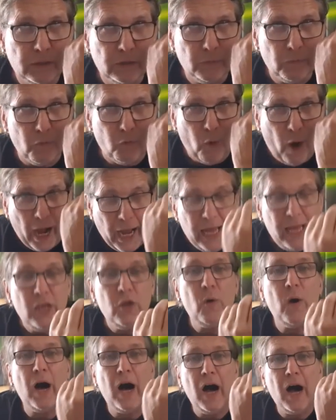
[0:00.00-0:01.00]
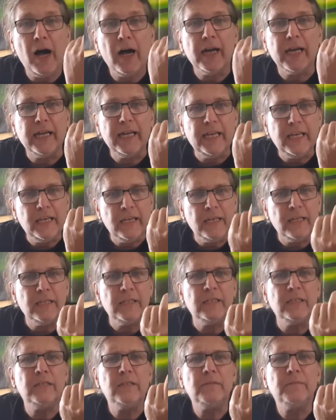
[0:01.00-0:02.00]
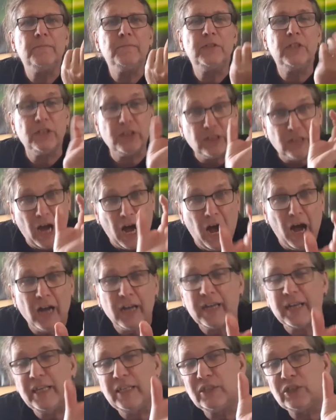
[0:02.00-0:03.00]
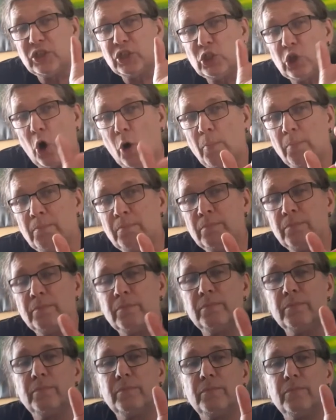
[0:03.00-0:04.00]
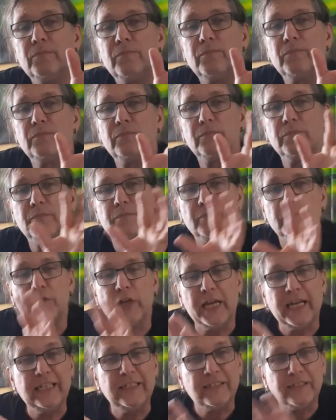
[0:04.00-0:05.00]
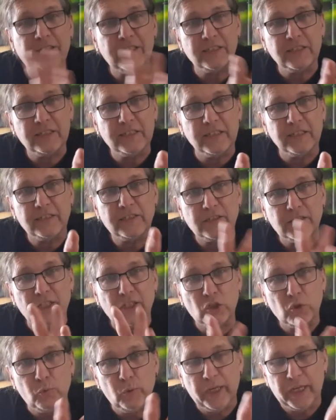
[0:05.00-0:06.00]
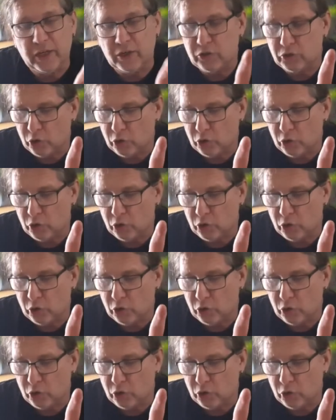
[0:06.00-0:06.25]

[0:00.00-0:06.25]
while you are in the dark, in some instances this week,